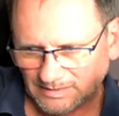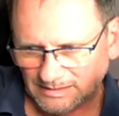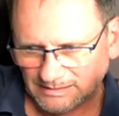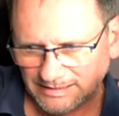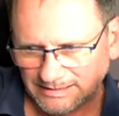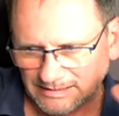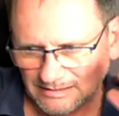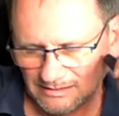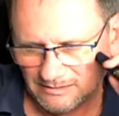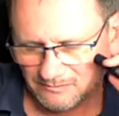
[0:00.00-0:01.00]

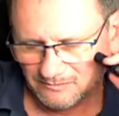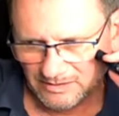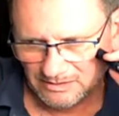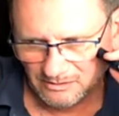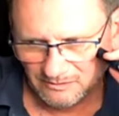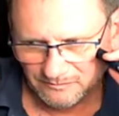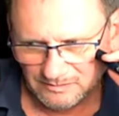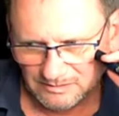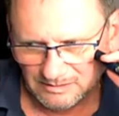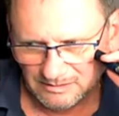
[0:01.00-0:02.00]
they very
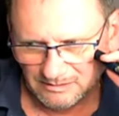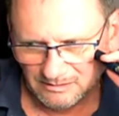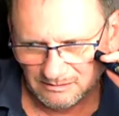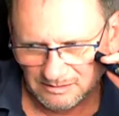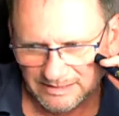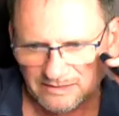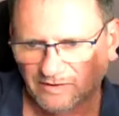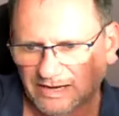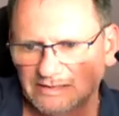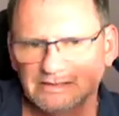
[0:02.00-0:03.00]
often. They
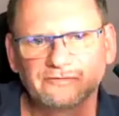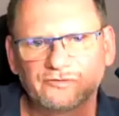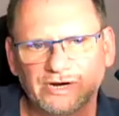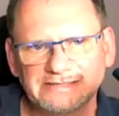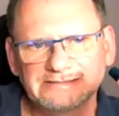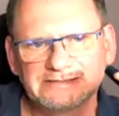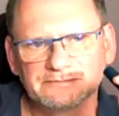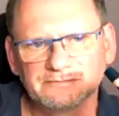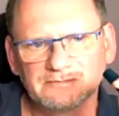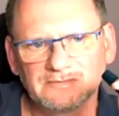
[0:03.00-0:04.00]
invited
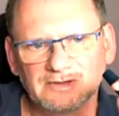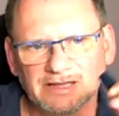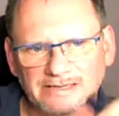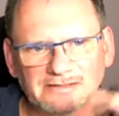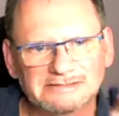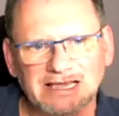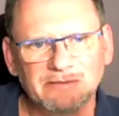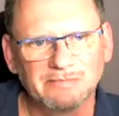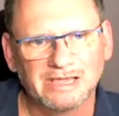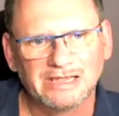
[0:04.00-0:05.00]
friends, like the same
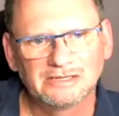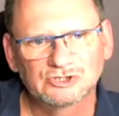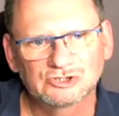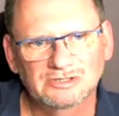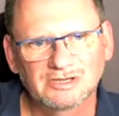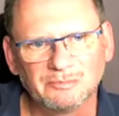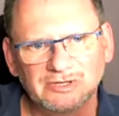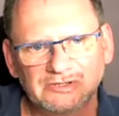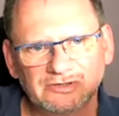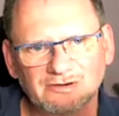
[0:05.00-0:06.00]
age, coming
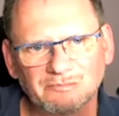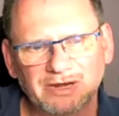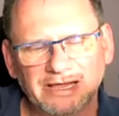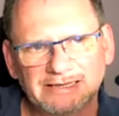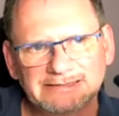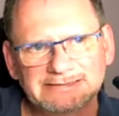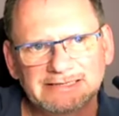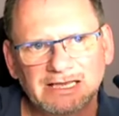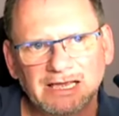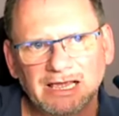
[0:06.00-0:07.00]
to our place.
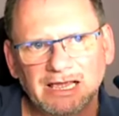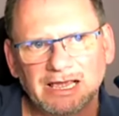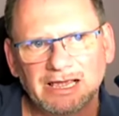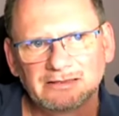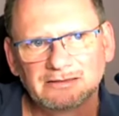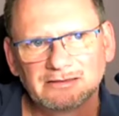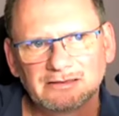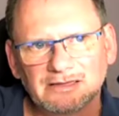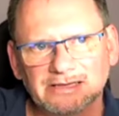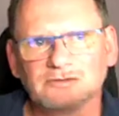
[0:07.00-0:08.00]
And
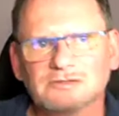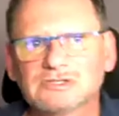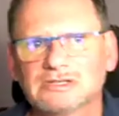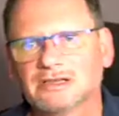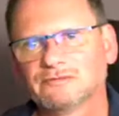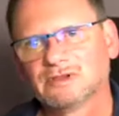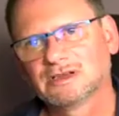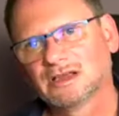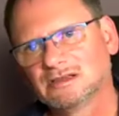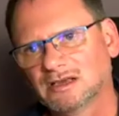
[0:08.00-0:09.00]
like usually if
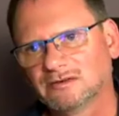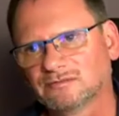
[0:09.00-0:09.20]
you have